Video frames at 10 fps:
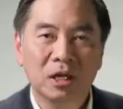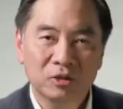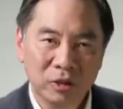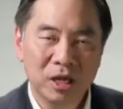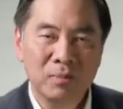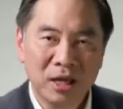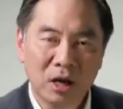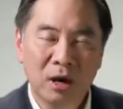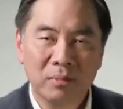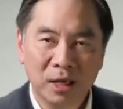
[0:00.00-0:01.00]
so they may
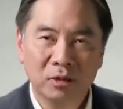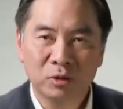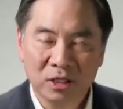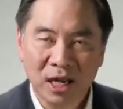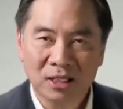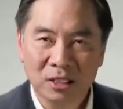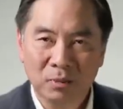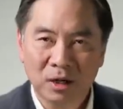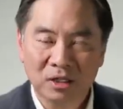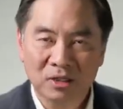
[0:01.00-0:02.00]
not make those
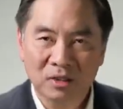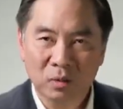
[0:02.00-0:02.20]
antibodies as